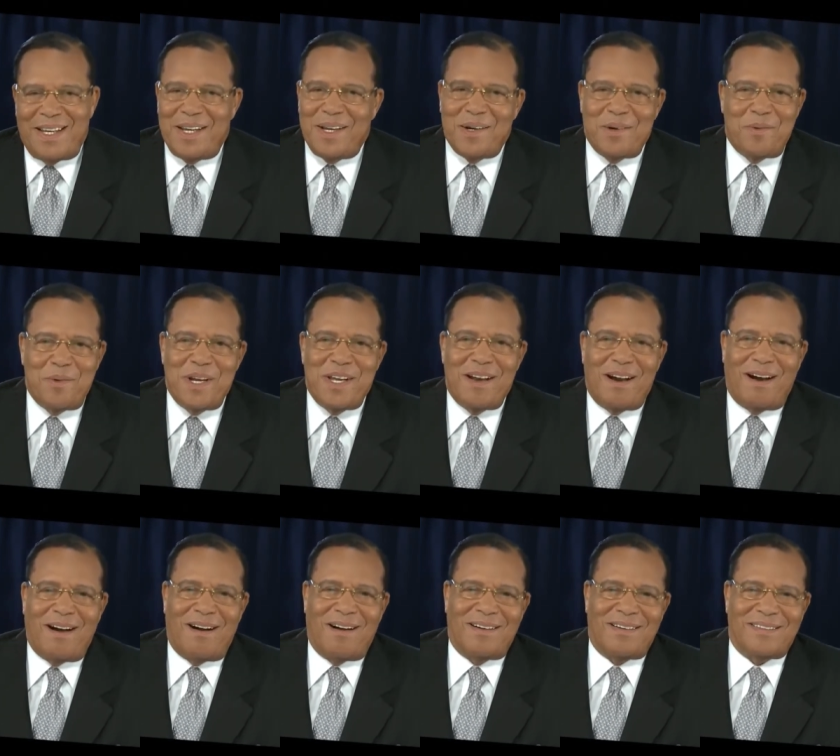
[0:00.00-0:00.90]
Here we
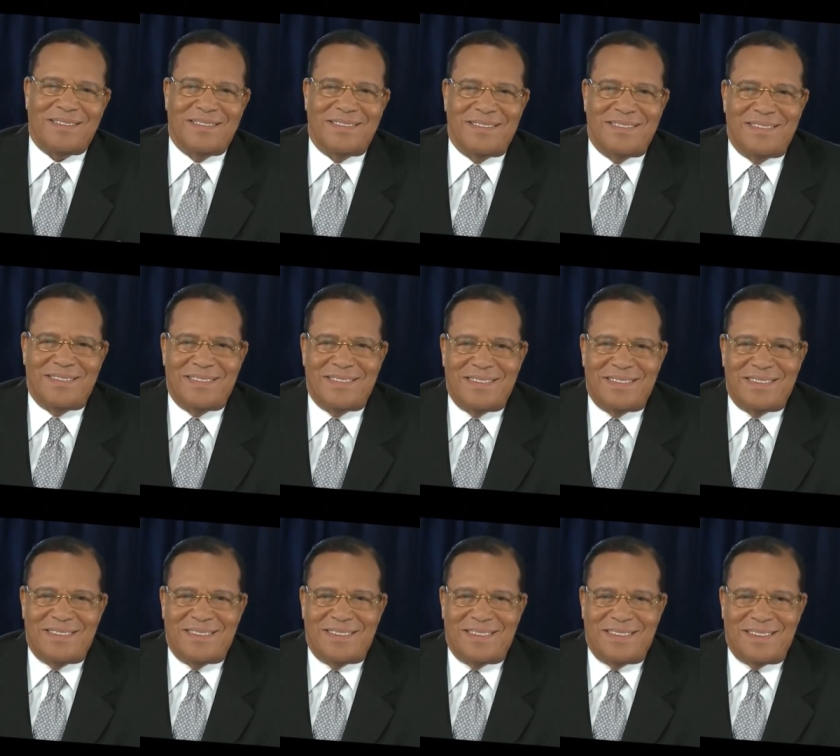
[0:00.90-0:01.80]
are
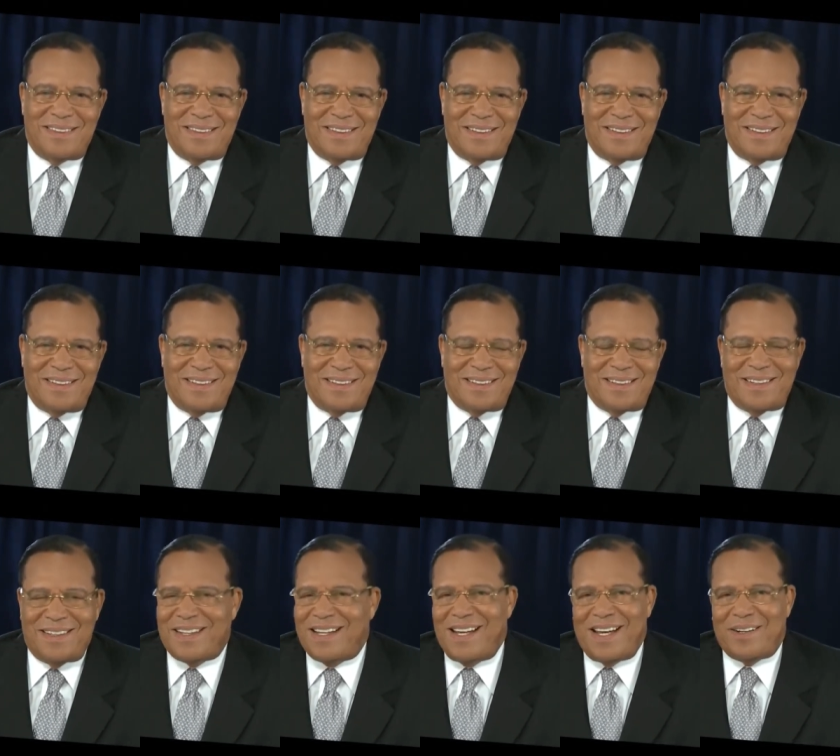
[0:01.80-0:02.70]

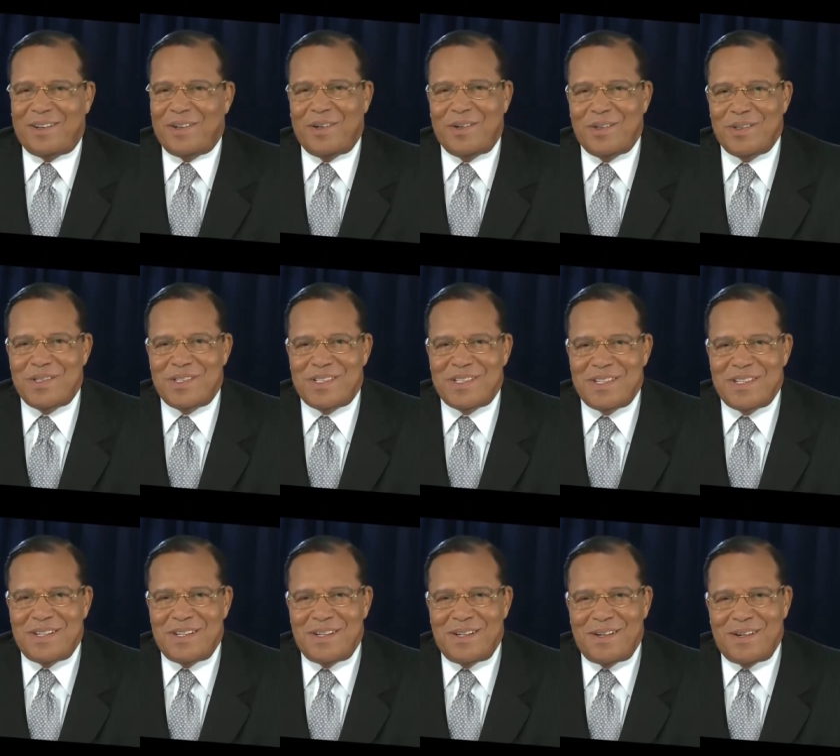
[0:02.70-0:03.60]
in the
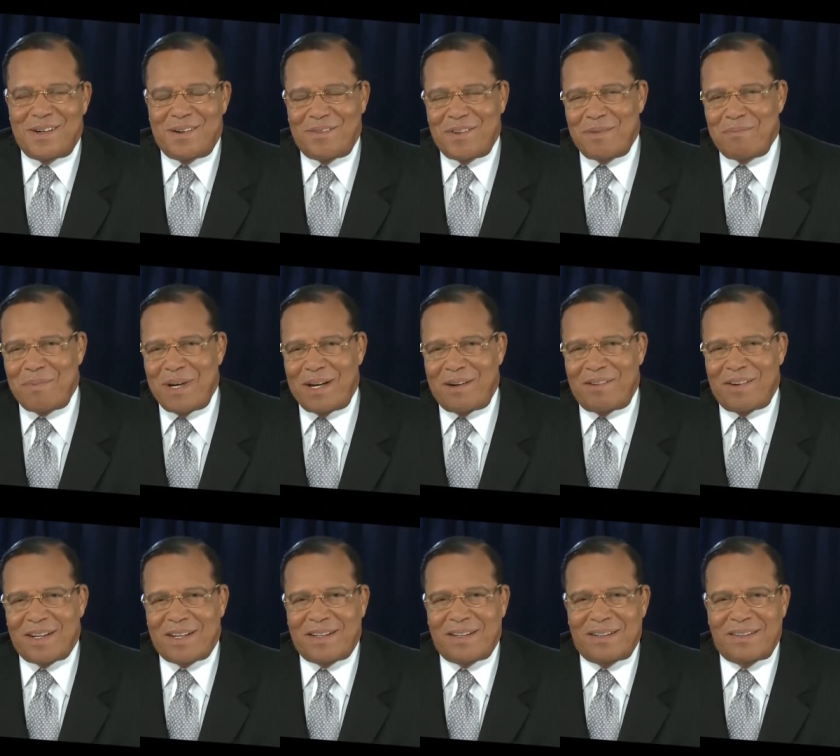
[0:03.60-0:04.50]
ghettos of
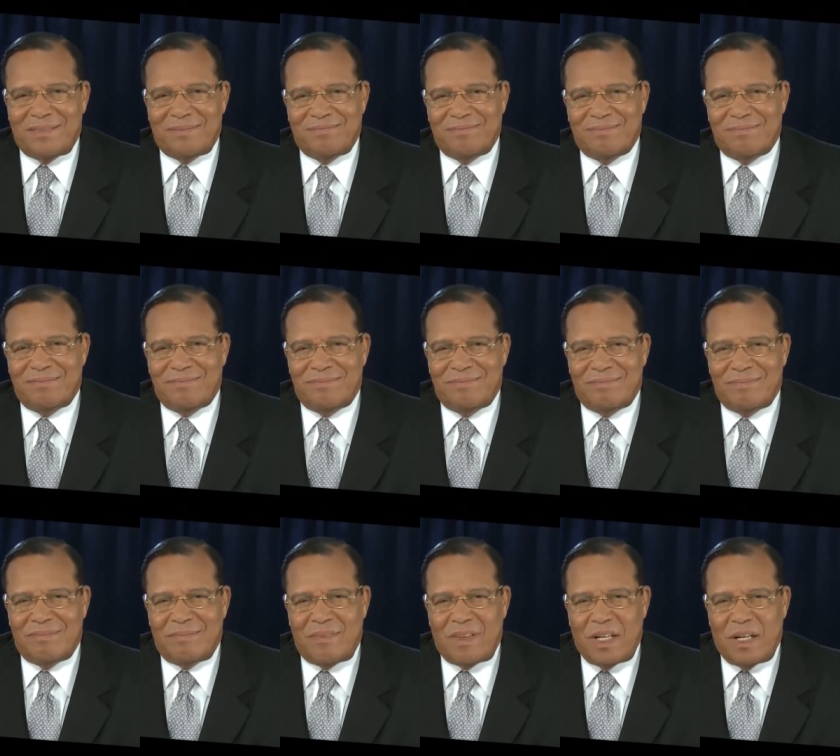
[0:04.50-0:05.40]
America,
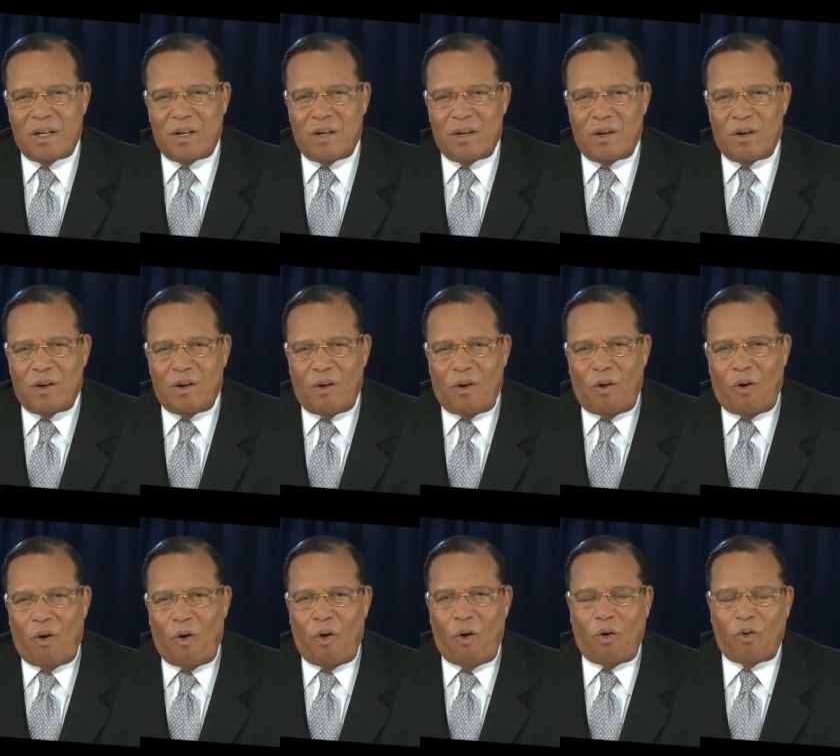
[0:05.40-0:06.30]

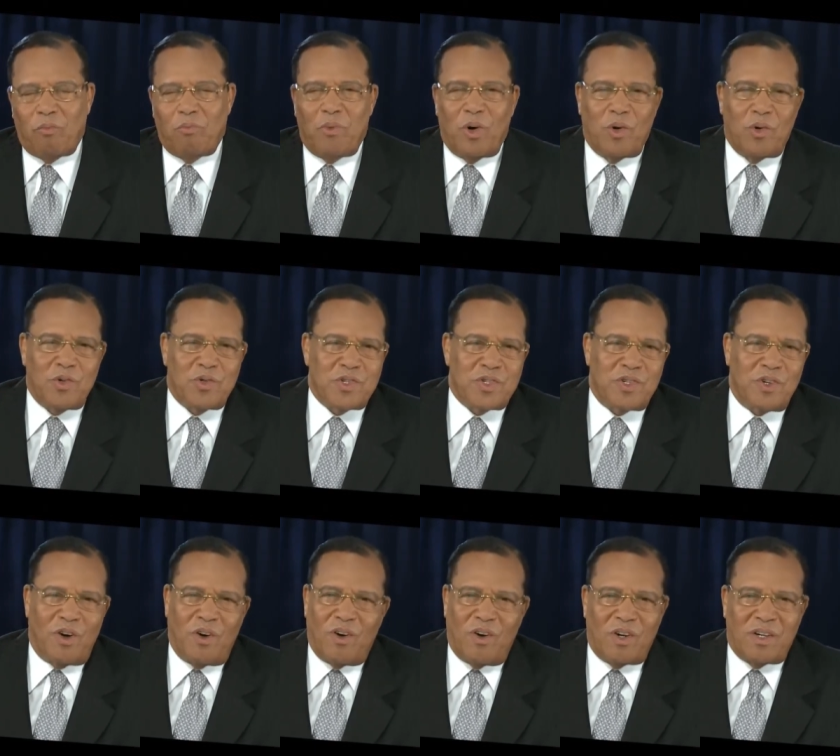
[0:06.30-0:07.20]
almost
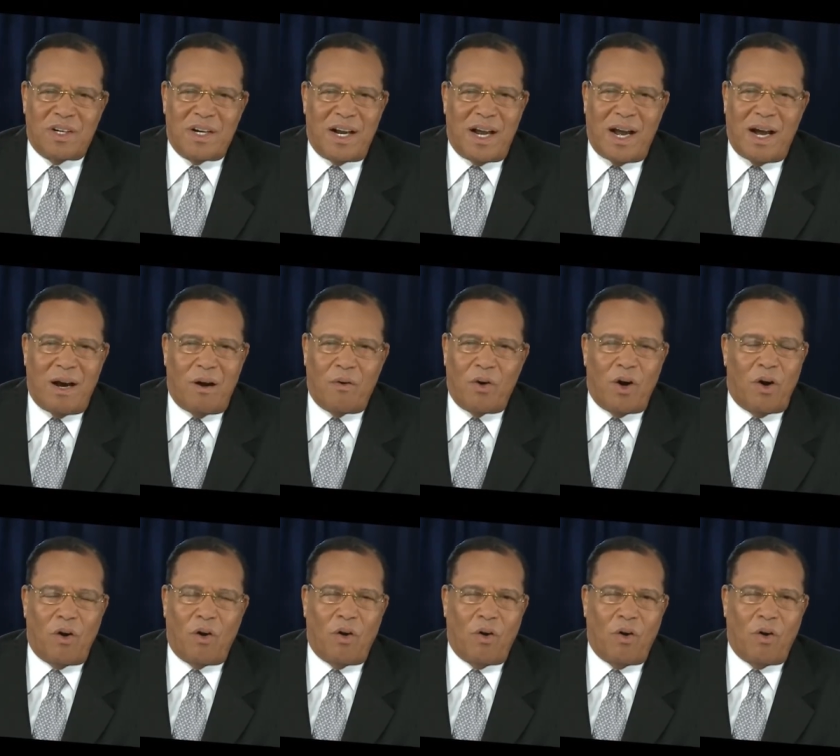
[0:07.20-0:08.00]
on our